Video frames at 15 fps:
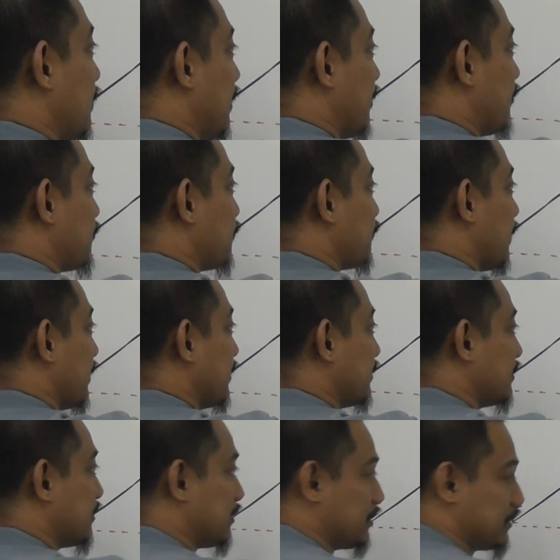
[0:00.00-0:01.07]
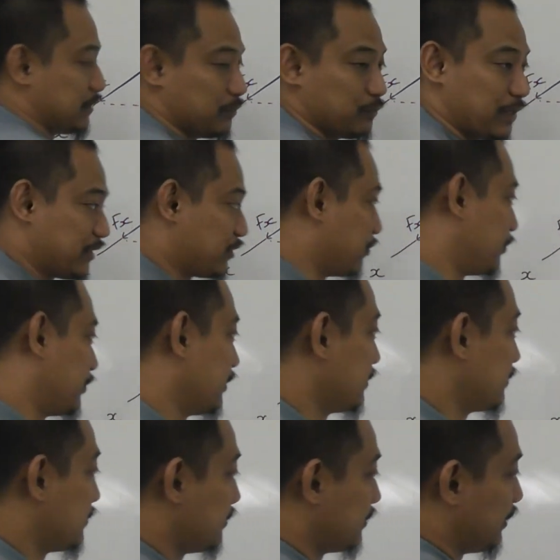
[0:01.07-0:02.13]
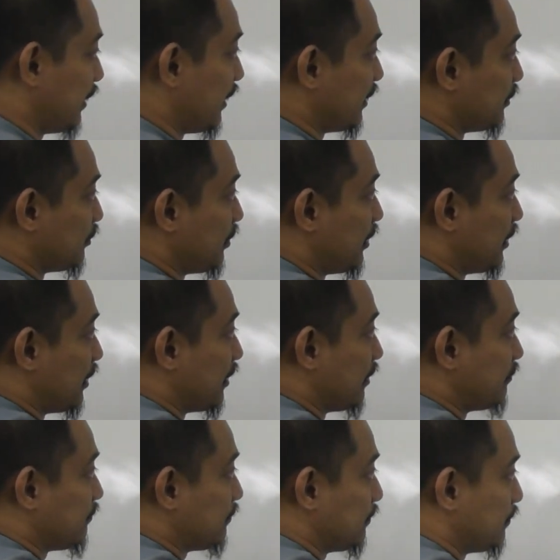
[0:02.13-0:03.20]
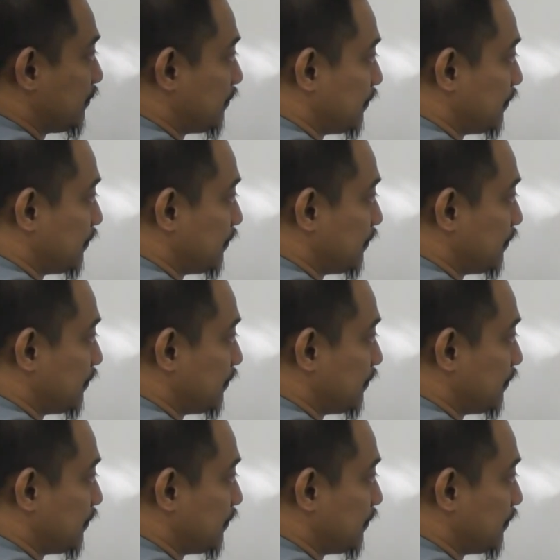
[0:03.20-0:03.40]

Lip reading: Fy here is the Y component, and you have,